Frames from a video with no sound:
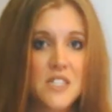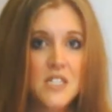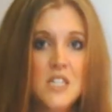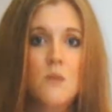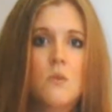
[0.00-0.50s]
if
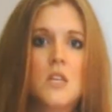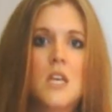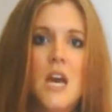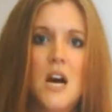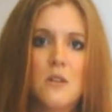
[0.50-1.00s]
it's sitting with
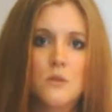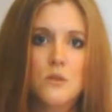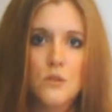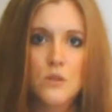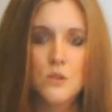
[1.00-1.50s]
the
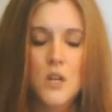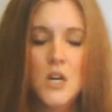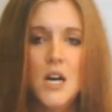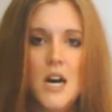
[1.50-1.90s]
council,